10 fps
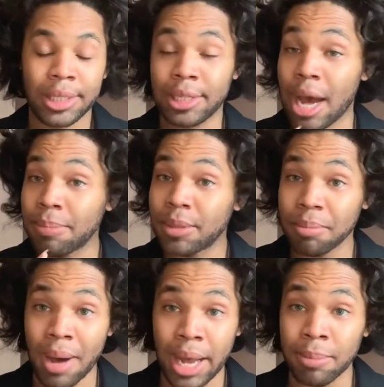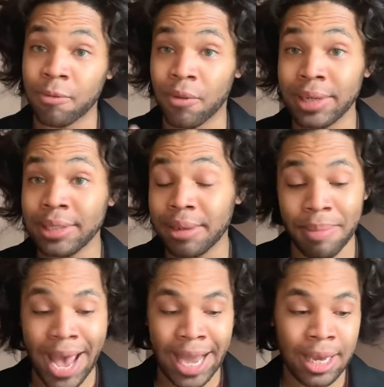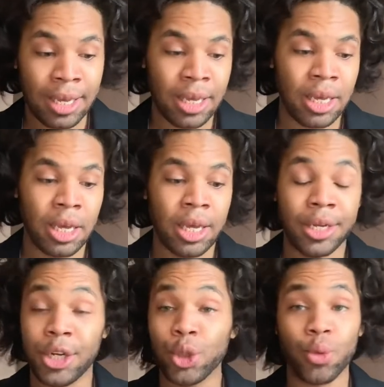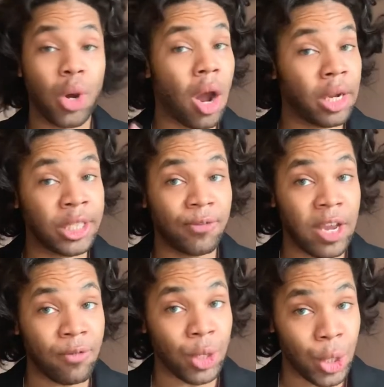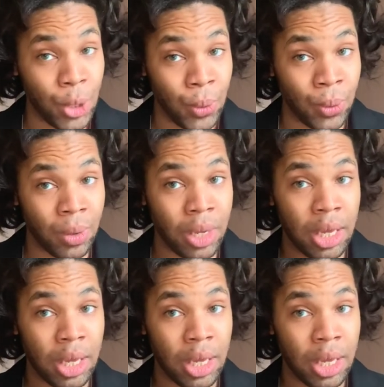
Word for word: top to bottom, front to back, disregard his favorite hue.